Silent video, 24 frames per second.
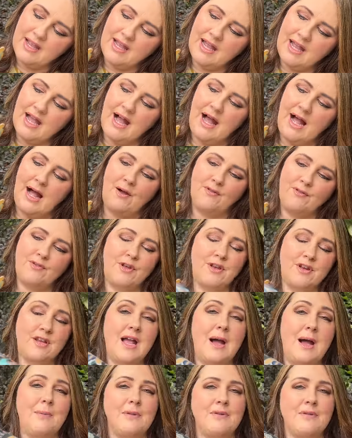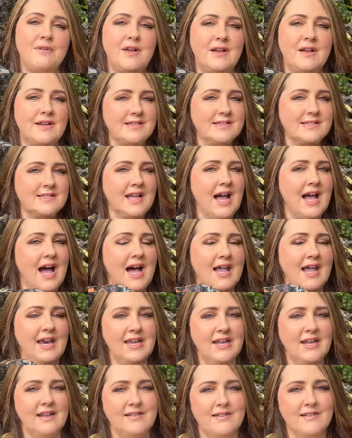I've got a couple of nice
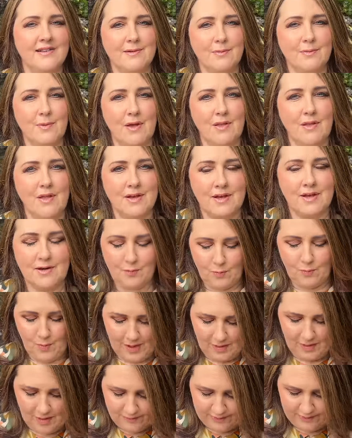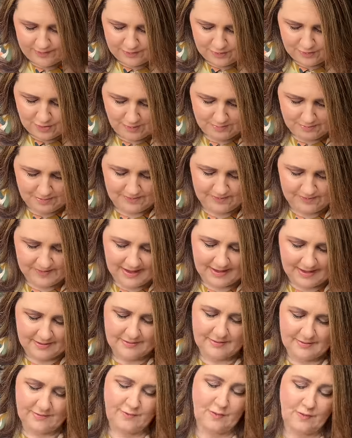cardigans as well I can wear over the top of that
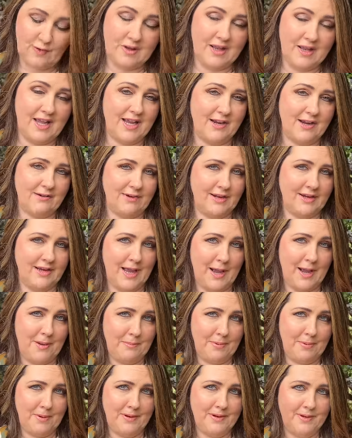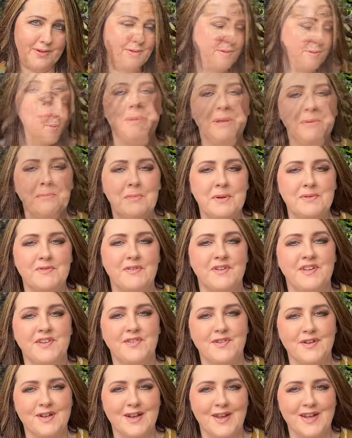for layering up. Now, I'm in a bit of a
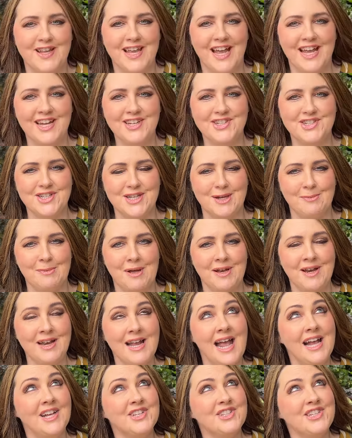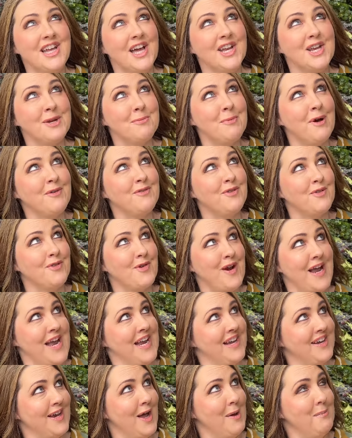different location. I'm actually under my
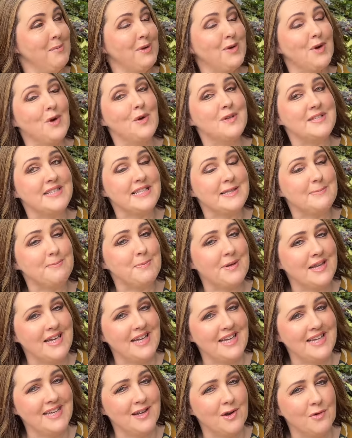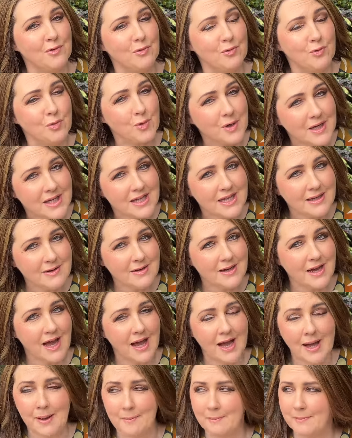veranda because it's been really
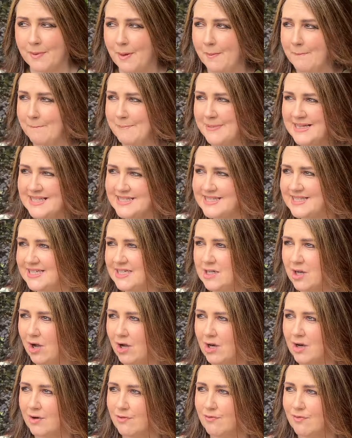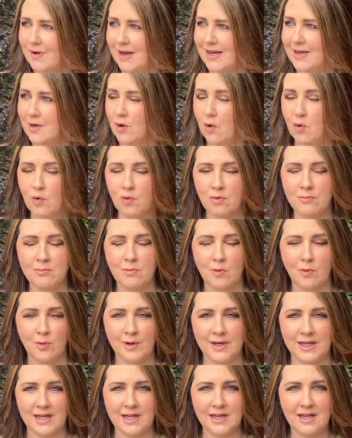misty kind of rain all
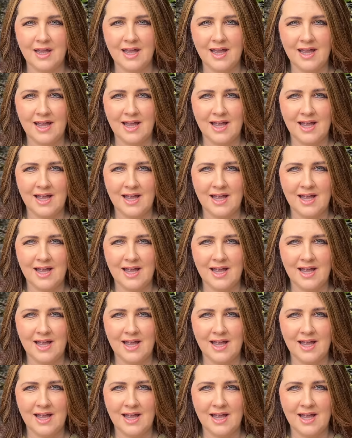morning.